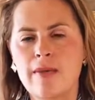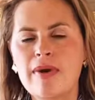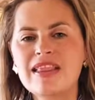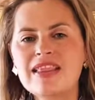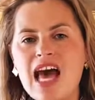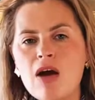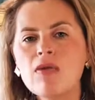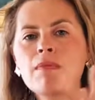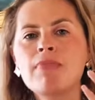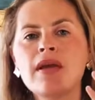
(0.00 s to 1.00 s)
But that
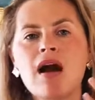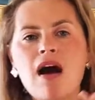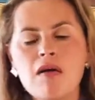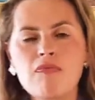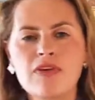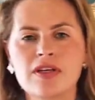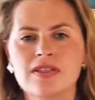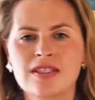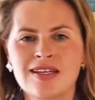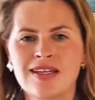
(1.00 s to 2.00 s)
will be
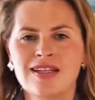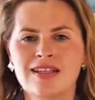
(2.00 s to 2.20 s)
obvious.